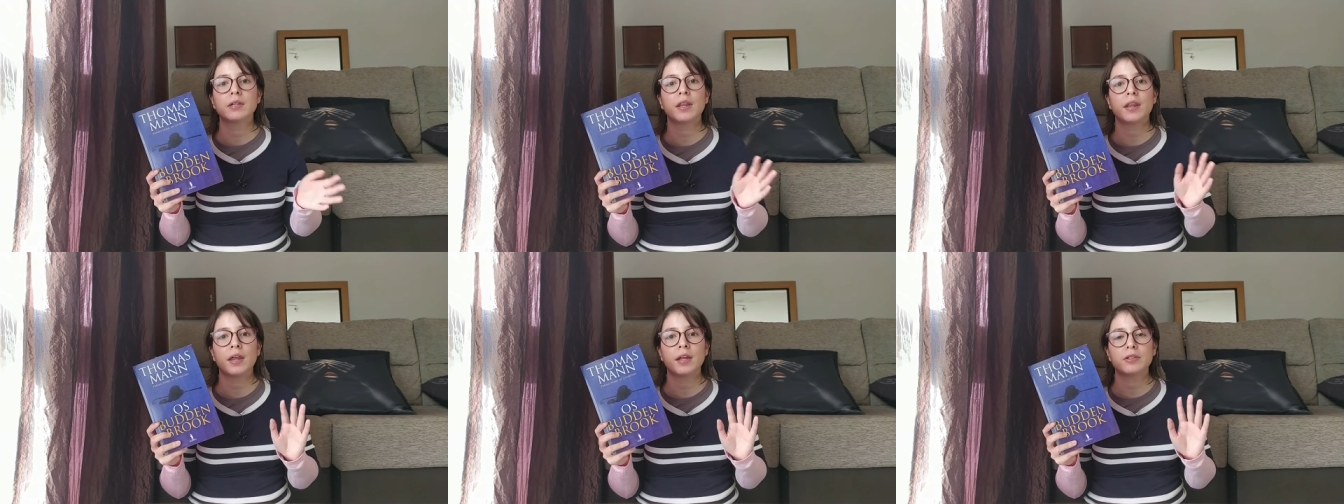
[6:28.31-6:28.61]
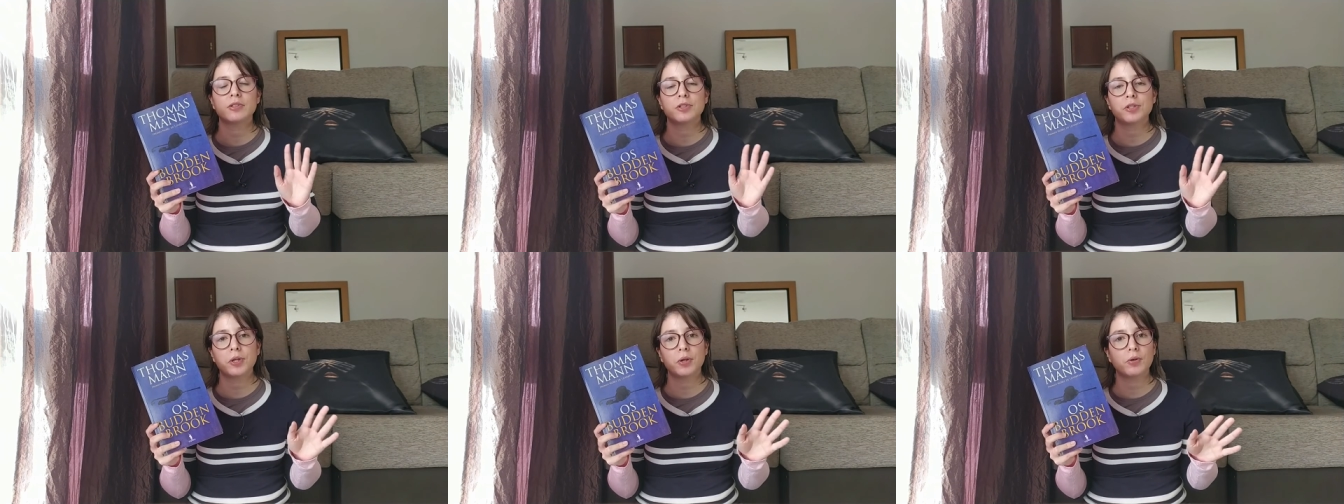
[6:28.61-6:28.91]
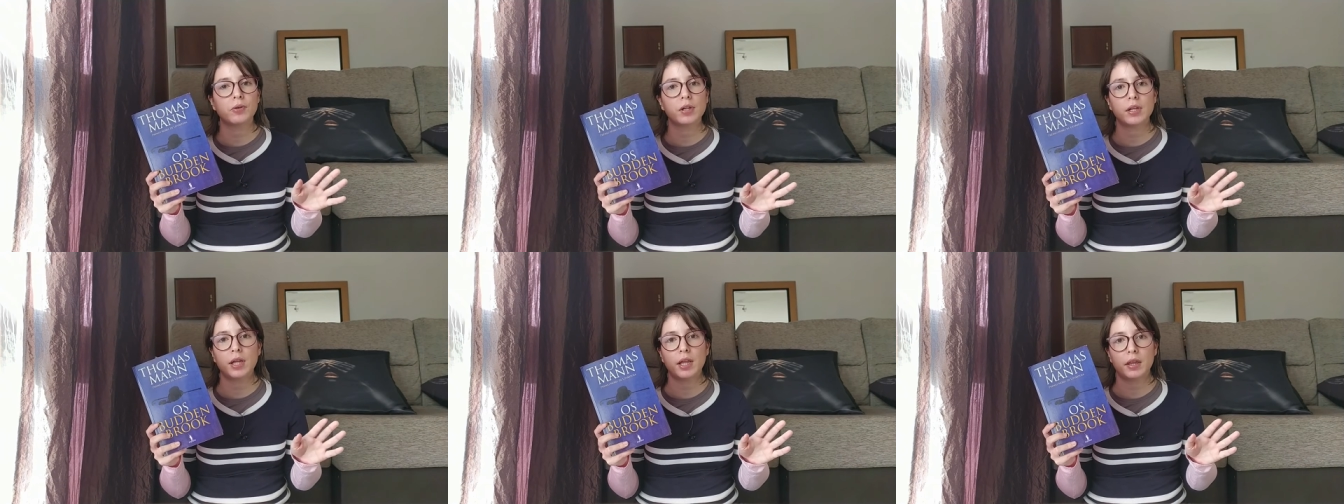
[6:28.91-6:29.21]
That's the
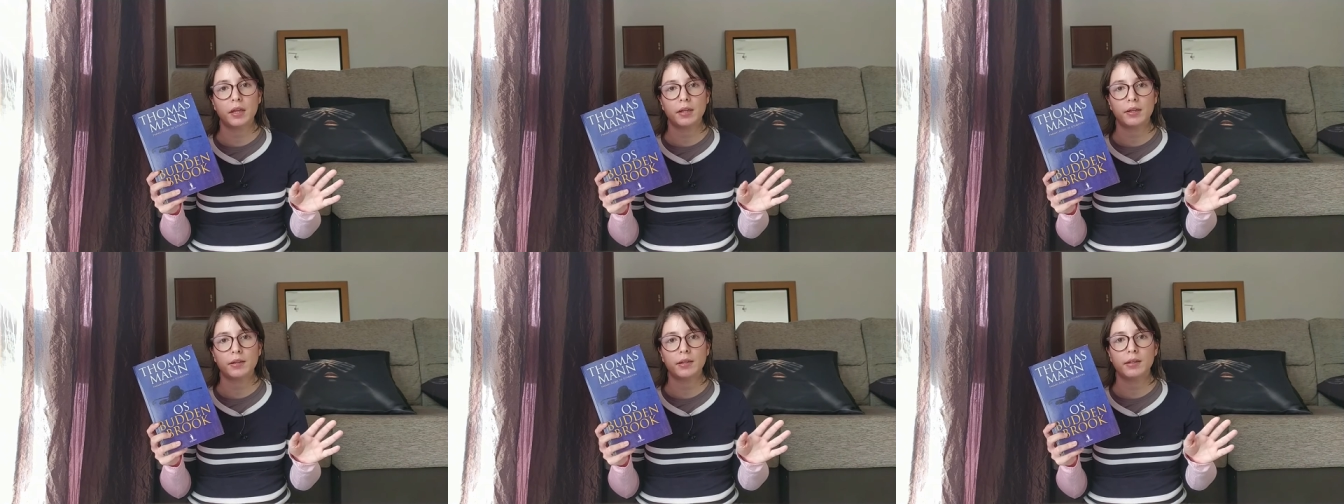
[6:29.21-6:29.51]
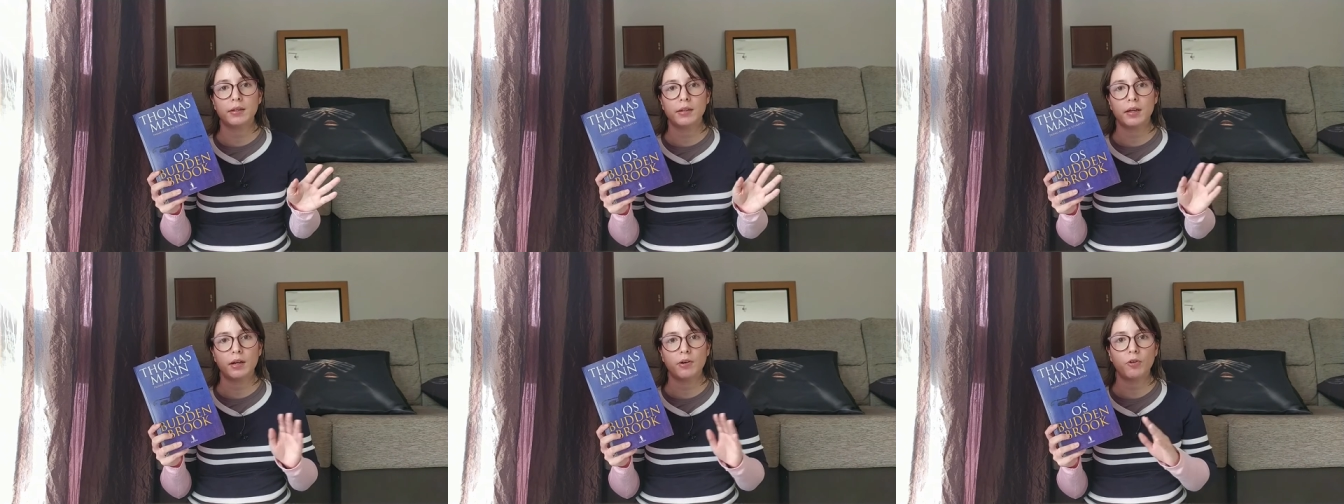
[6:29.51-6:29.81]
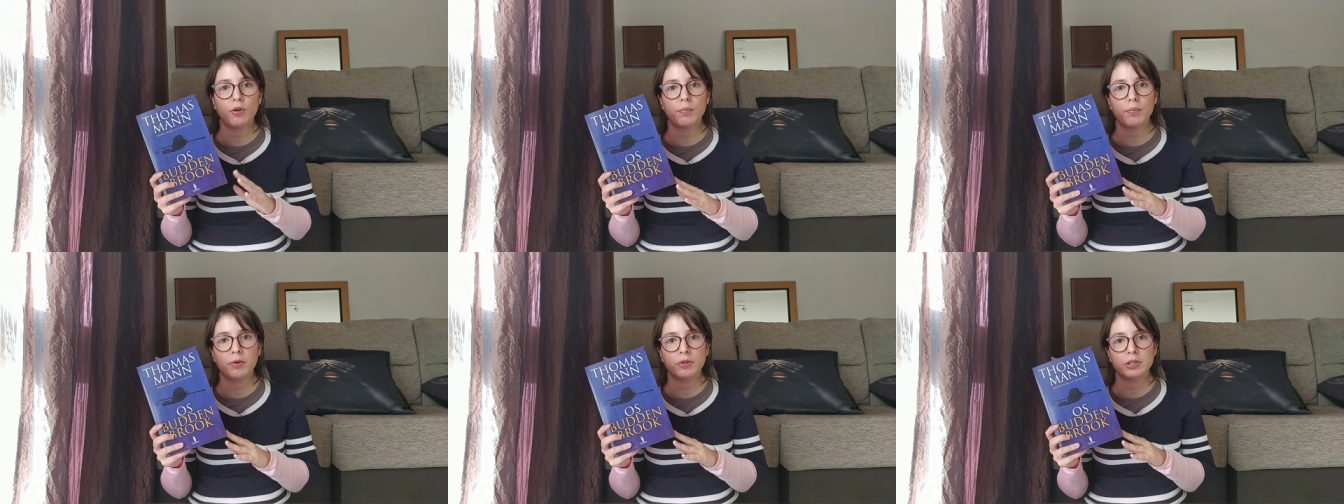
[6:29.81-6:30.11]
only thing that I
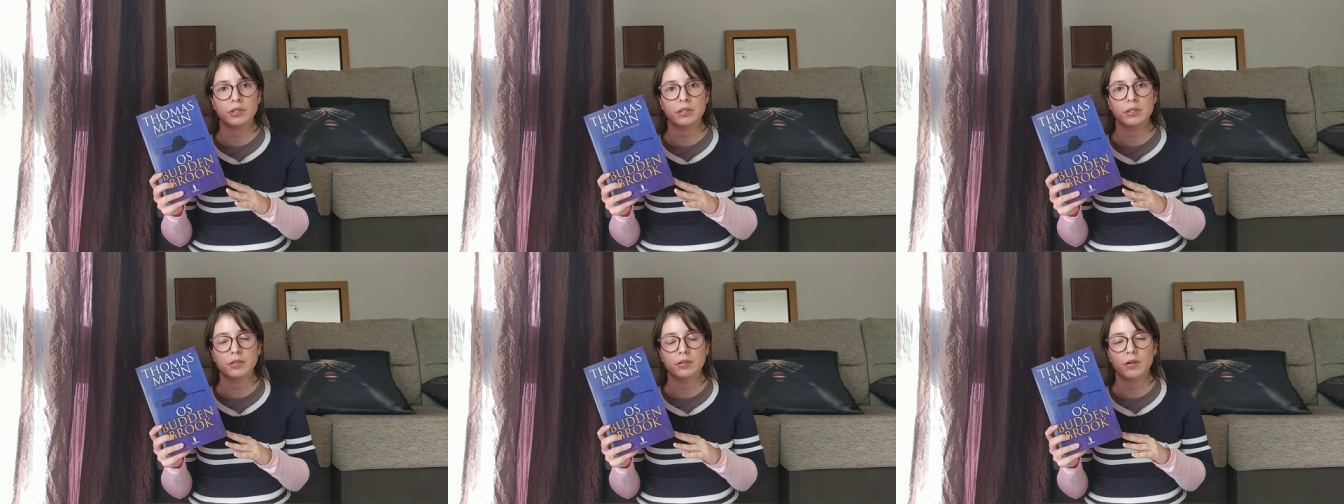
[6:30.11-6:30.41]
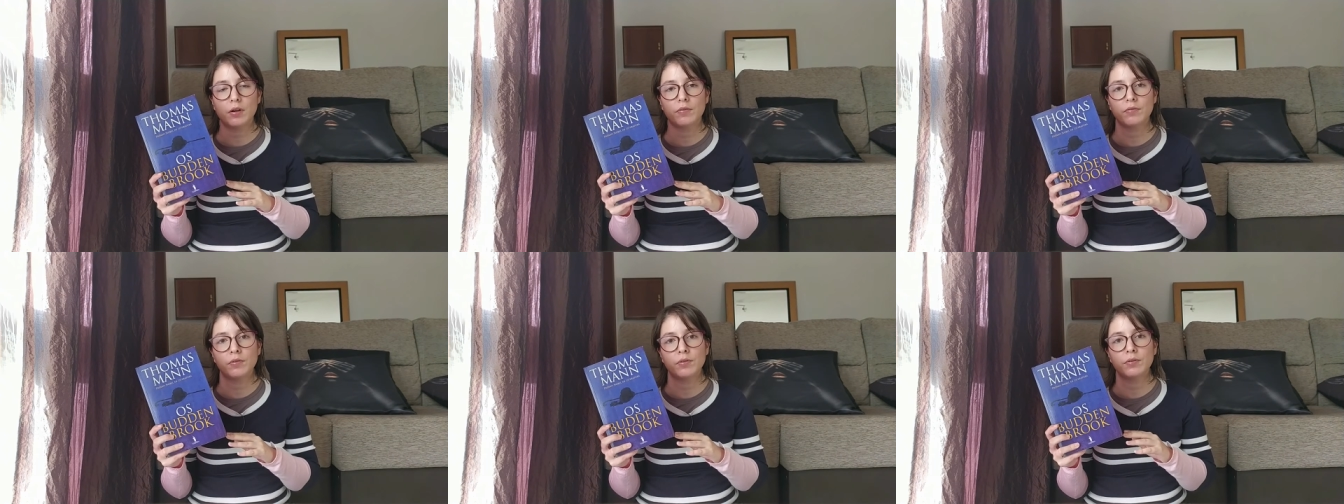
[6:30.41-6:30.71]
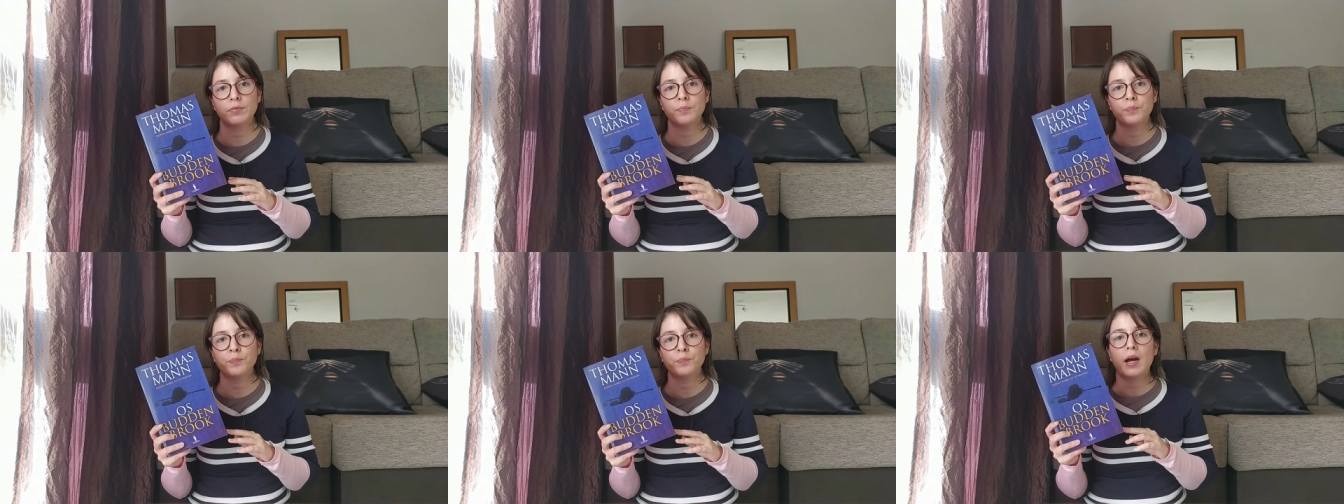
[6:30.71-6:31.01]
know about this novel.